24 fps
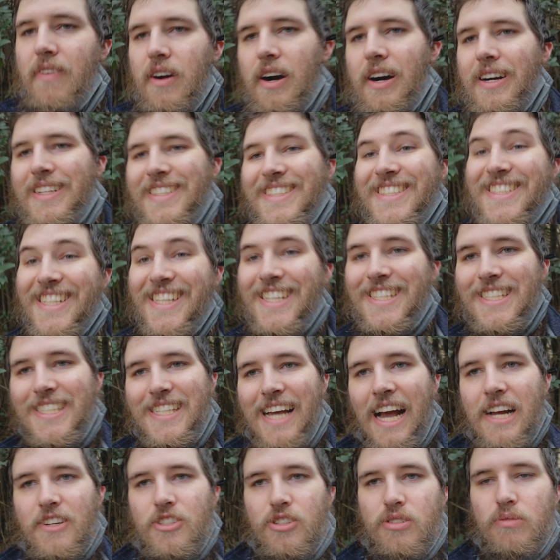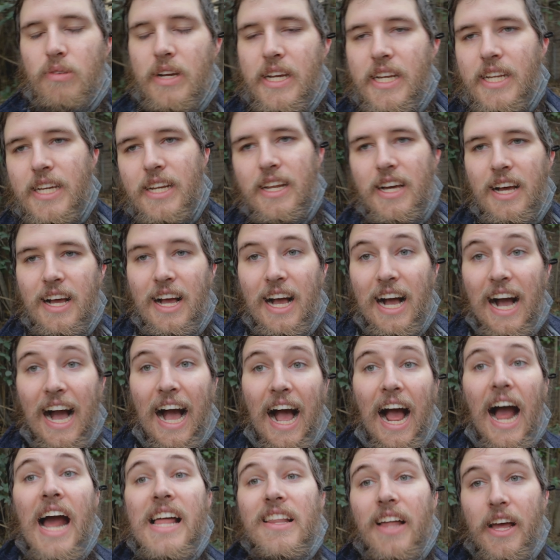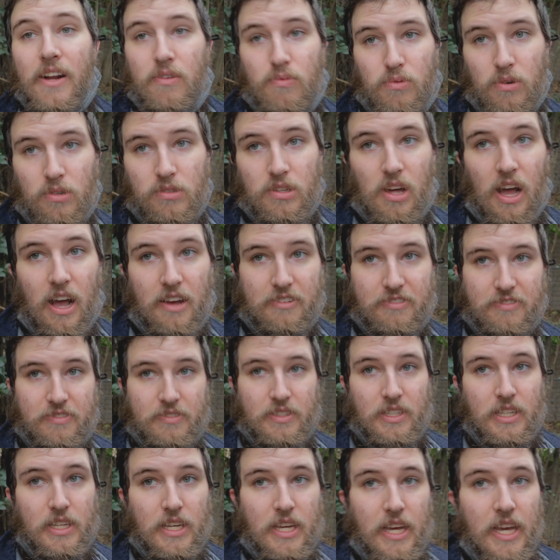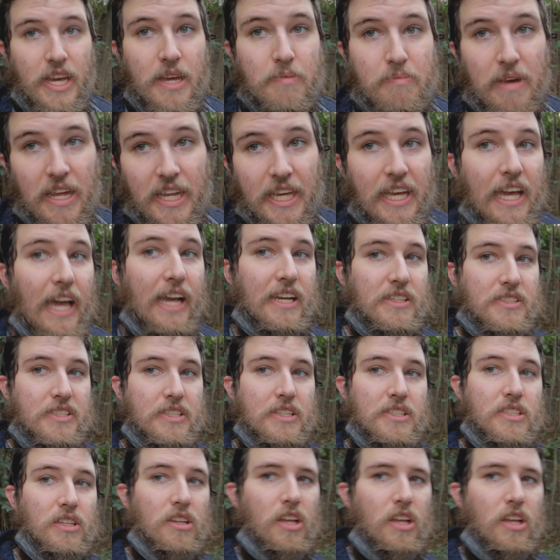desaturated highlight roll-off in many cases.